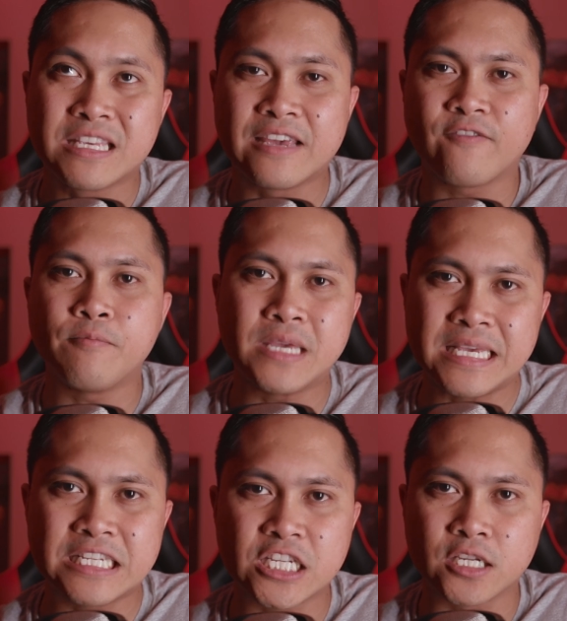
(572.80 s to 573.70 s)
give
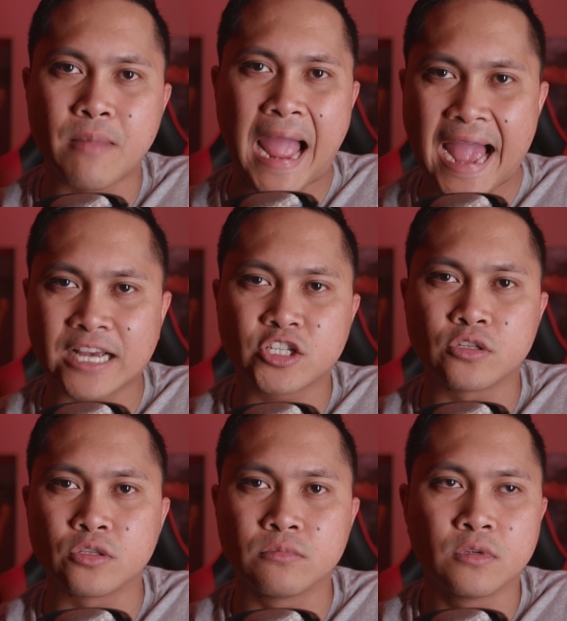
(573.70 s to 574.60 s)
me some
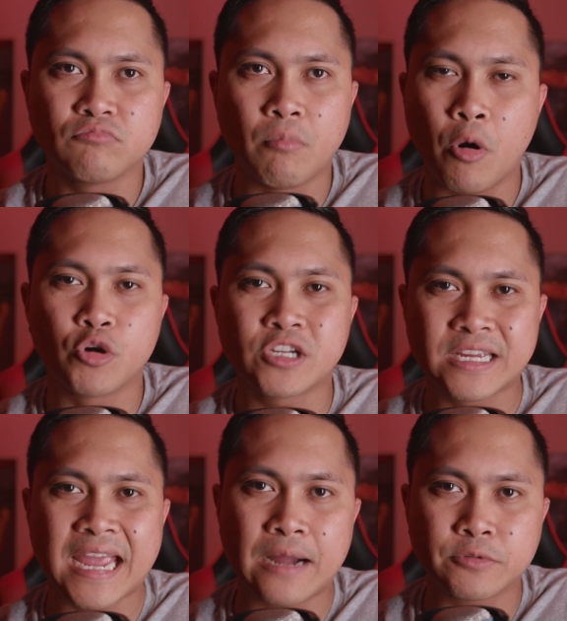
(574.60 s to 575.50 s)
action
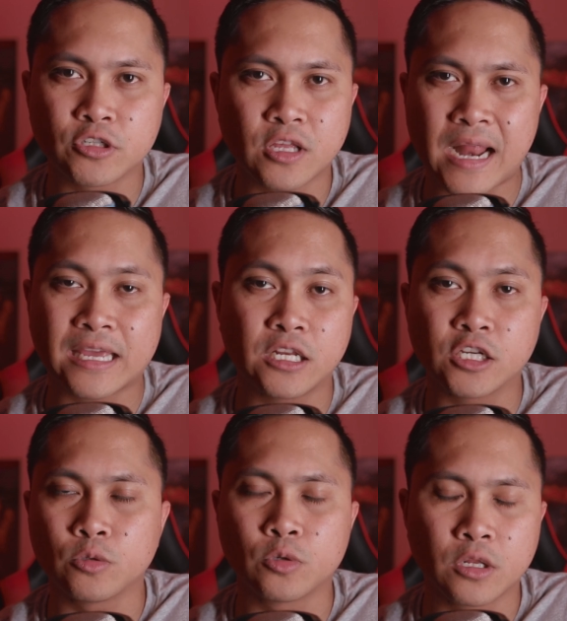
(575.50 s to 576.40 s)
motion capture that I can
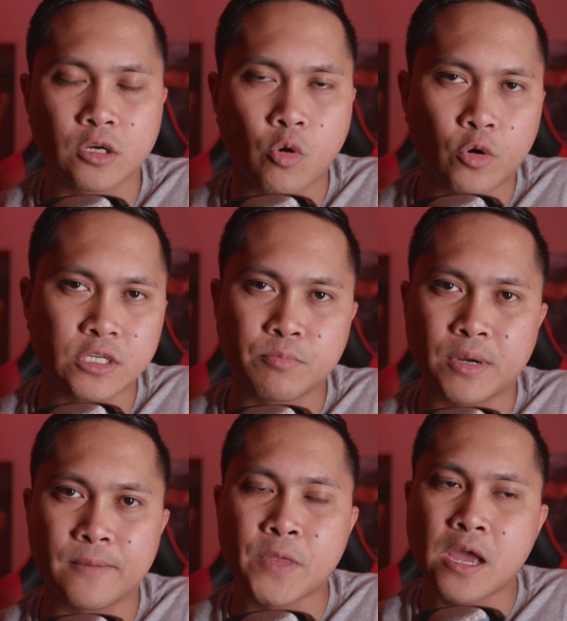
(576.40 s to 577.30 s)
include in the course,
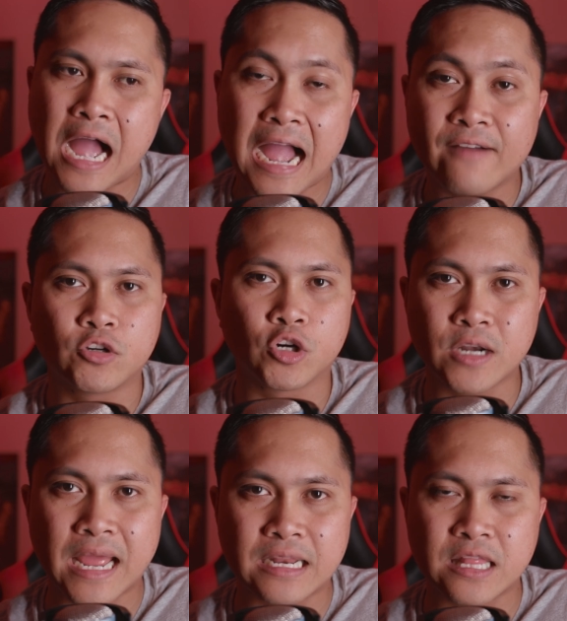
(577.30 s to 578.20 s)
but I haven't
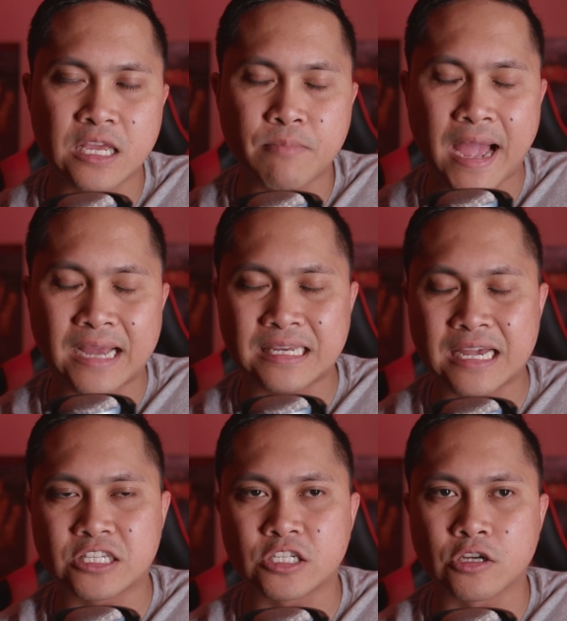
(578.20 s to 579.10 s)
heard anything back
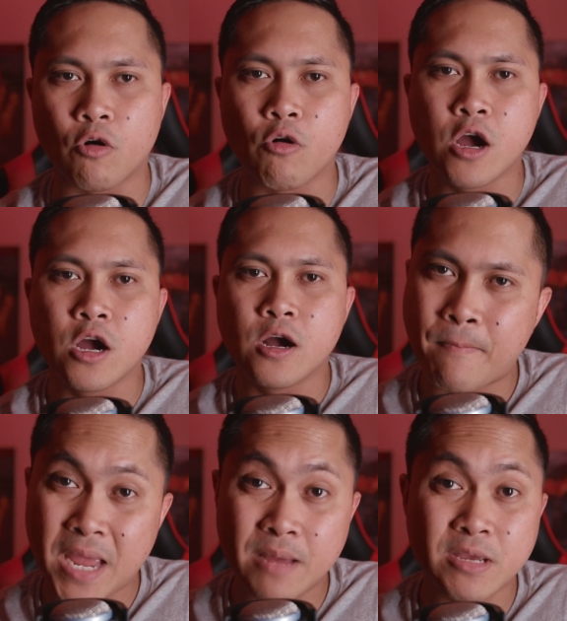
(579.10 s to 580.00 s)
yet. So
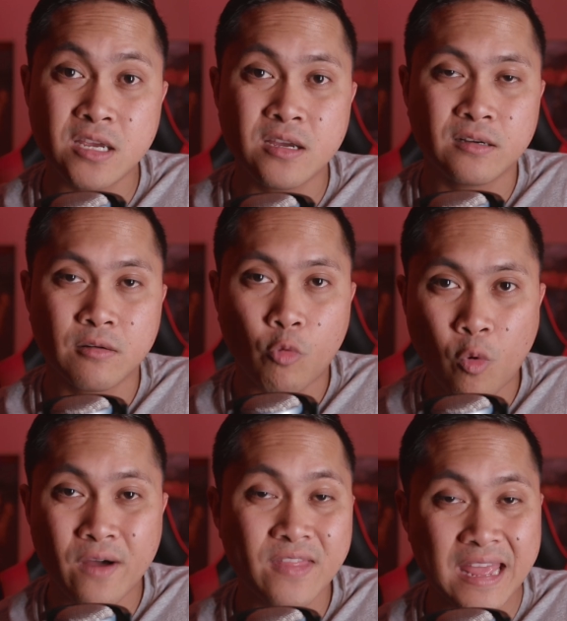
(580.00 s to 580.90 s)
maybe
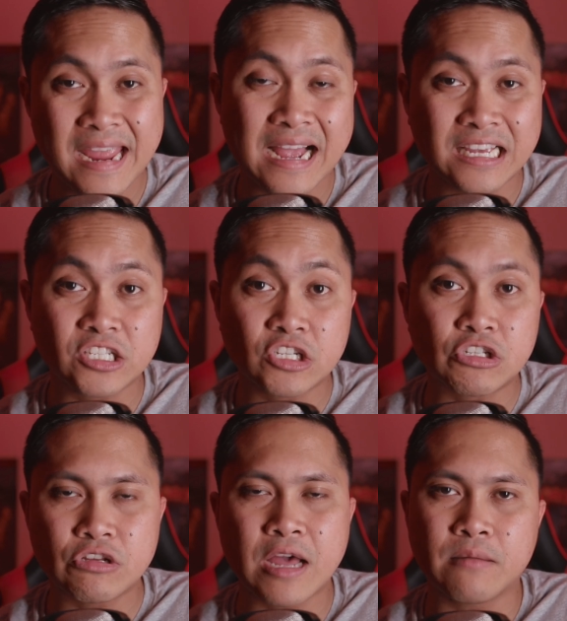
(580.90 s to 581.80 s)
one day I can just
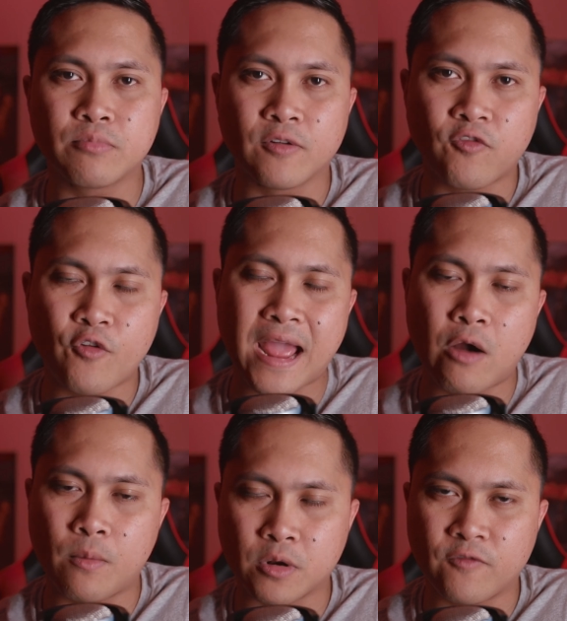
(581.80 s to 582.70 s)
do that, but for
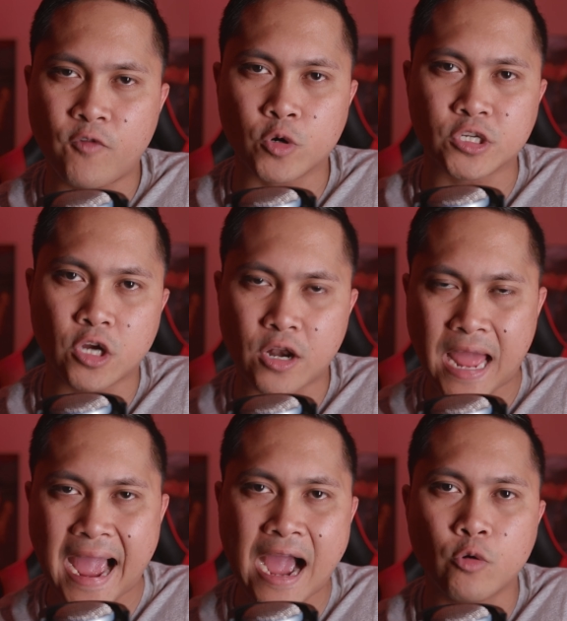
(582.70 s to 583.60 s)
now I'm going to focus on
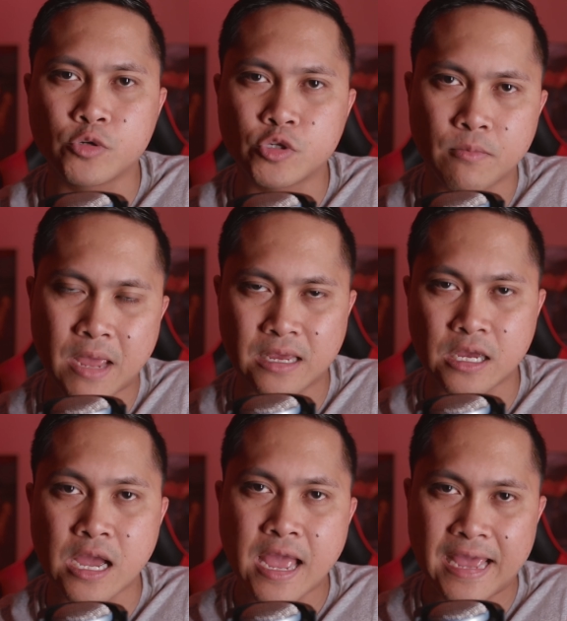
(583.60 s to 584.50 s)
how to
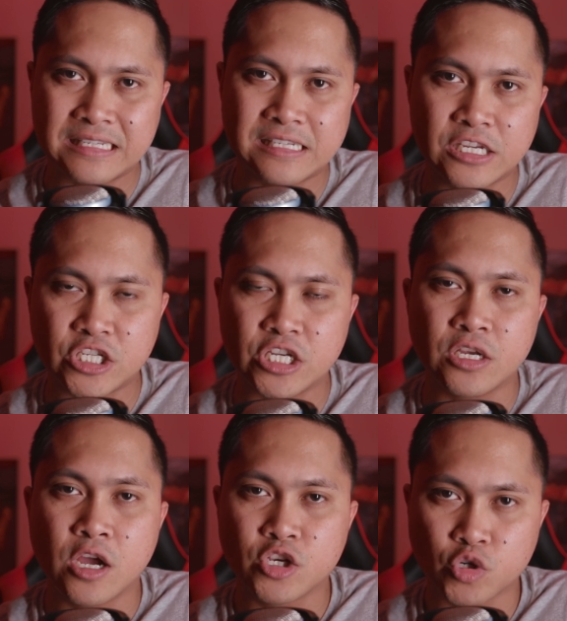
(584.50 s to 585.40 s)
make a
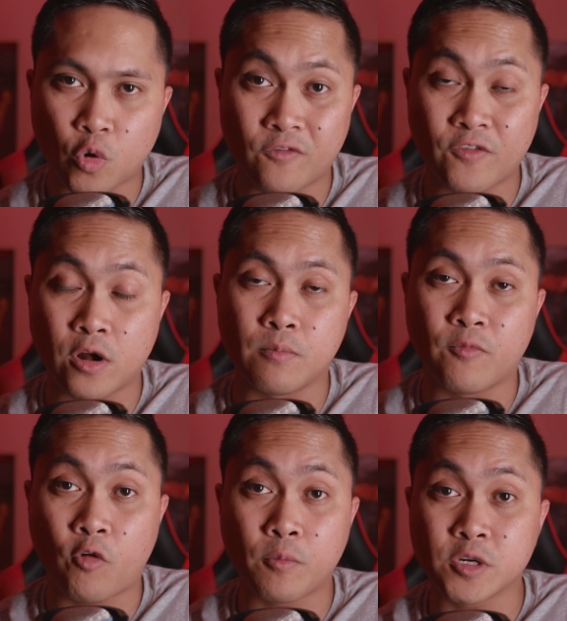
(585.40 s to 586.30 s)
CG short film
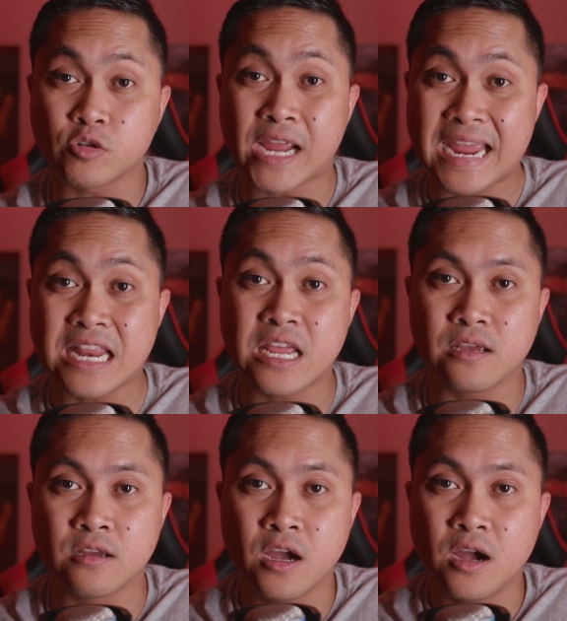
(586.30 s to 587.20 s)
from
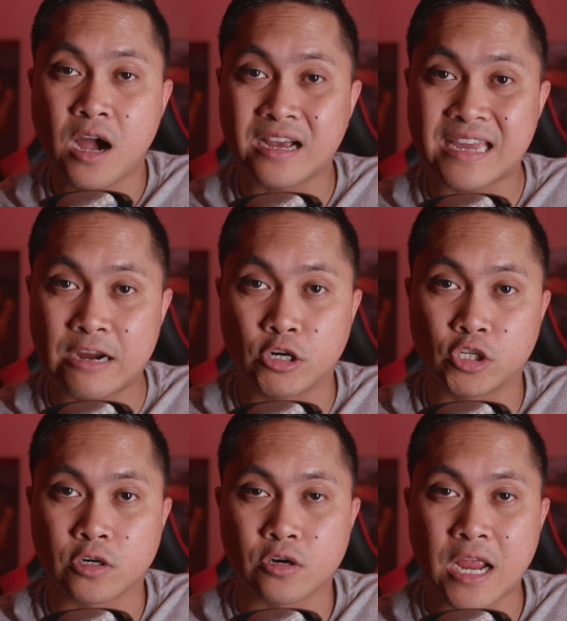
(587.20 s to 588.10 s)
creating a
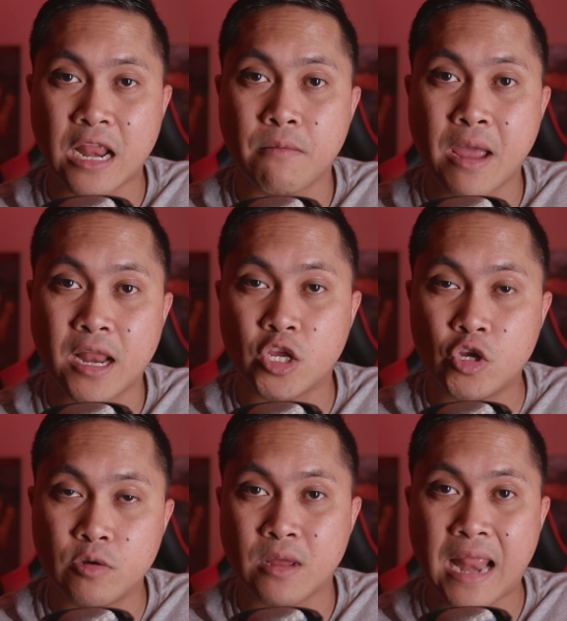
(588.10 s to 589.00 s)
character in
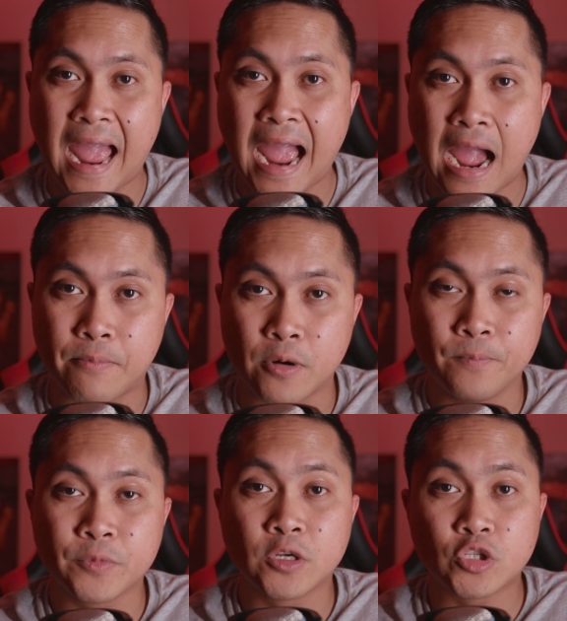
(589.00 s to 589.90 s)
Metahuman app
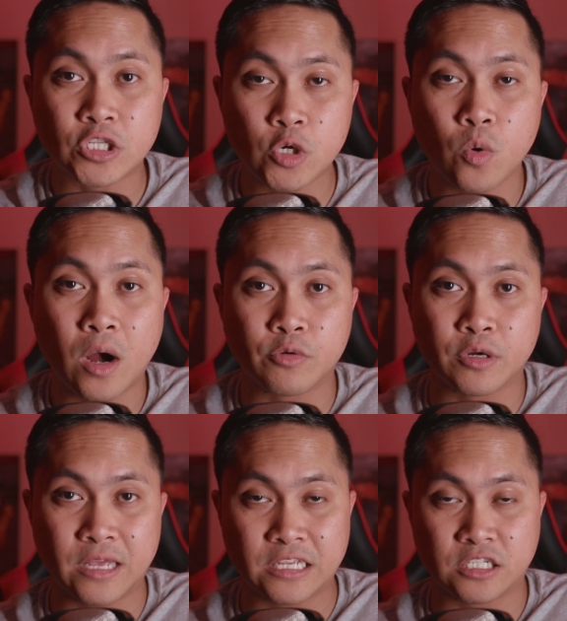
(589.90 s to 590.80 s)
to
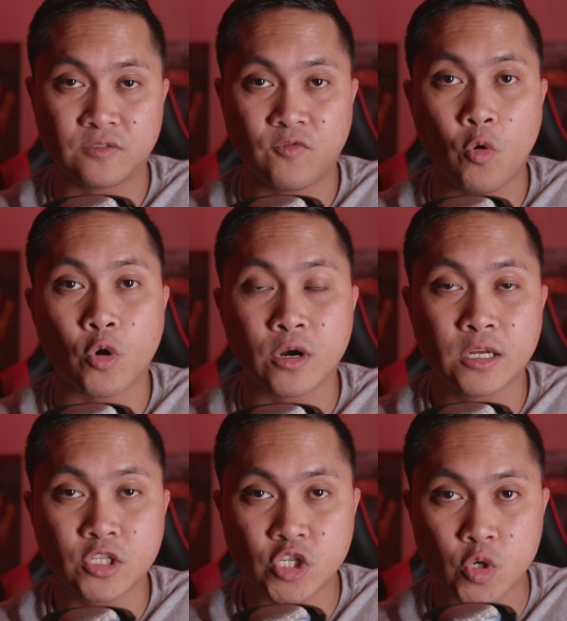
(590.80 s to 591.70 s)
Unreal Engine 4
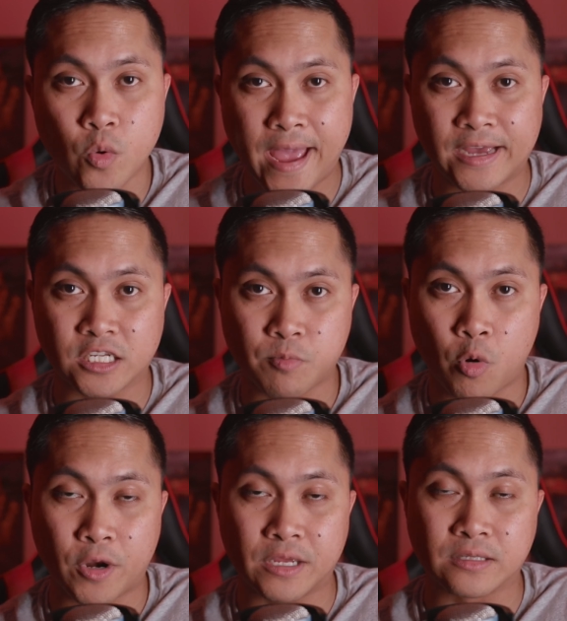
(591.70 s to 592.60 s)
to
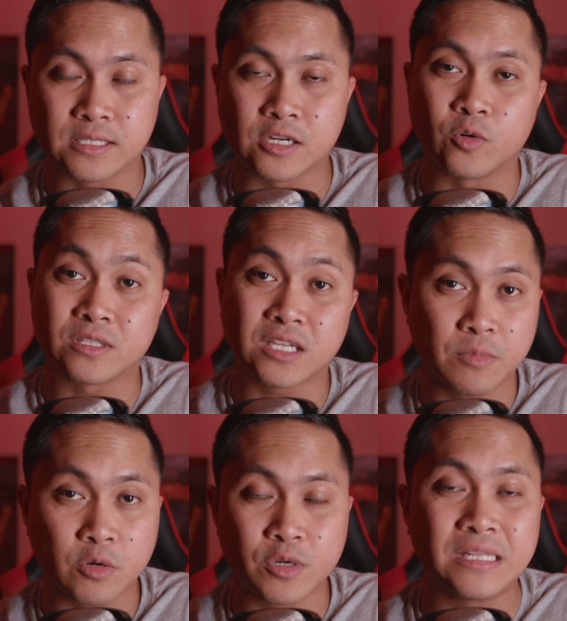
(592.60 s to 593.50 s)
exporting. So it's going
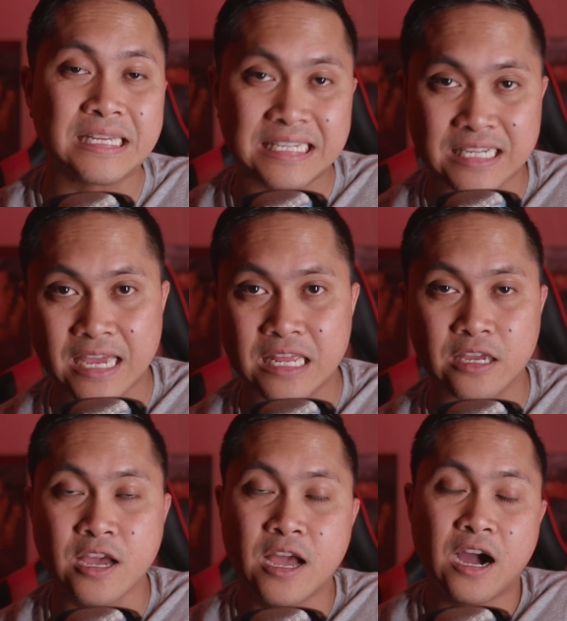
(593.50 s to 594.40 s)
to be really exciting.